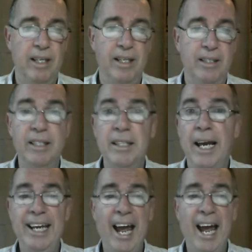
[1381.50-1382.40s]
He says,
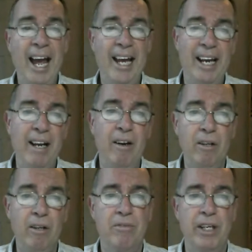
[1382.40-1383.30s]
yeah,
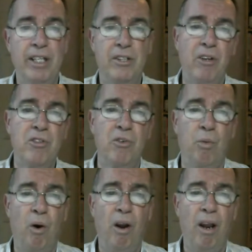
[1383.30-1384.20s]
lots of fish, lots of
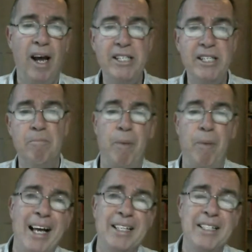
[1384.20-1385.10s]
walleye, some
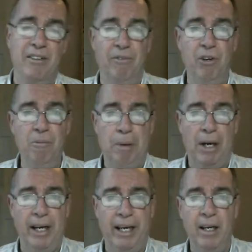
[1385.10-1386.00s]
bass and a few
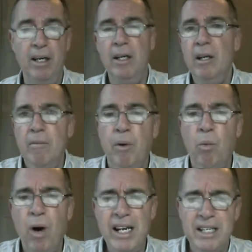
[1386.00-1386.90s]
pike. But
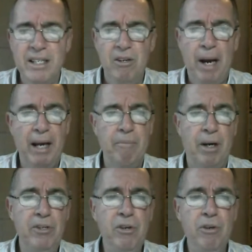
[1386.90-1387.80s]
why didn't you pack
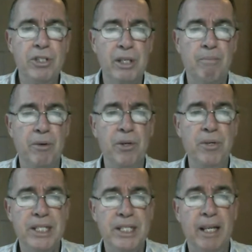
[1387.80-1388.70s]
my new blue
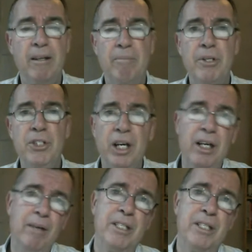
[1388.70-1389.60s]
silk
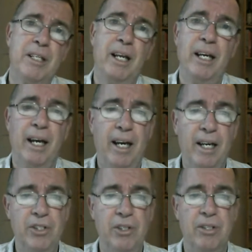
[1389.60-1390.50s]
pajamas like I
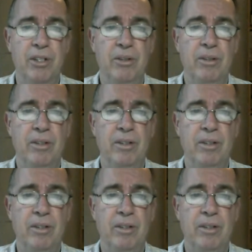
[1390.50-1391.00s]
asked you to?